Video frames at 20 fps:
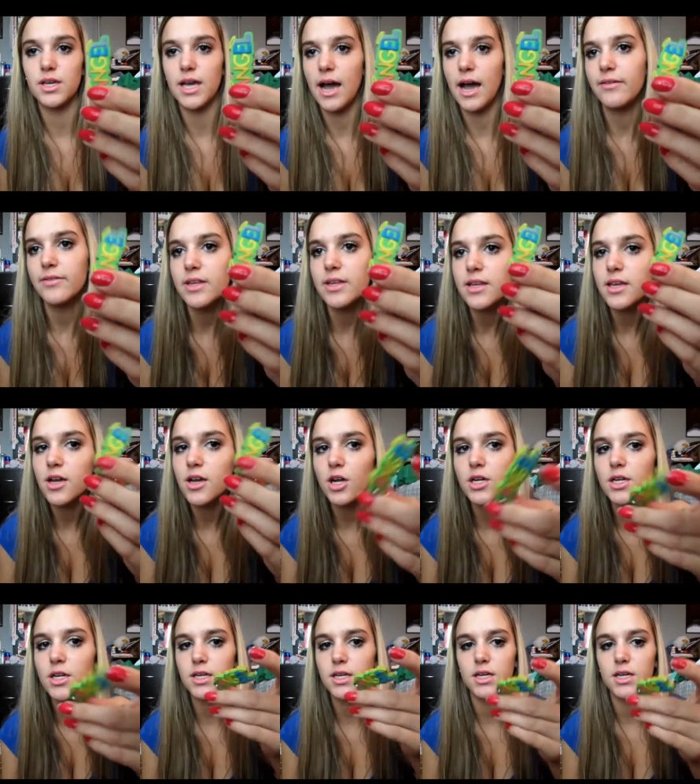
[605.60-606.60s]
really have anything
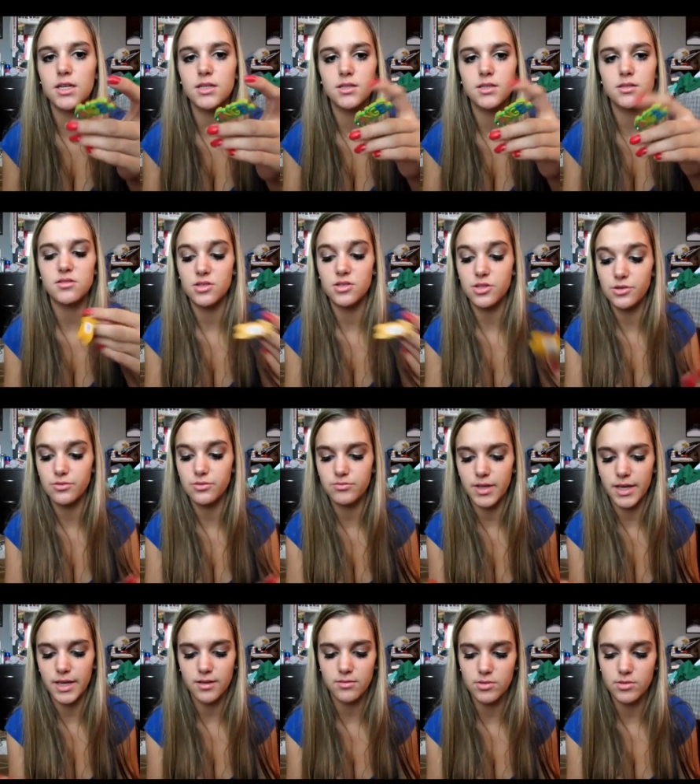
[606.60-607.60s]
on it because it's
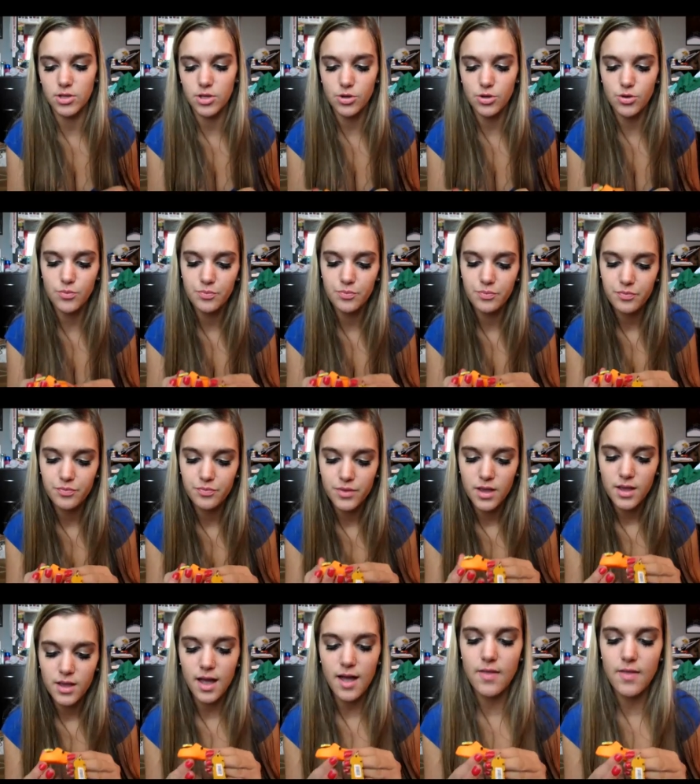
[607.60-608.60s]
like new.
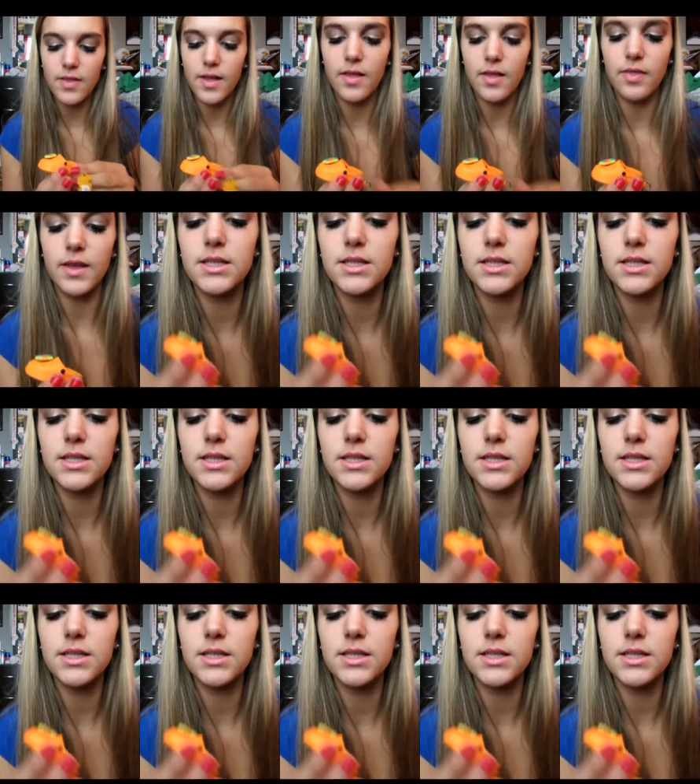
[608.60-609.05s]
And then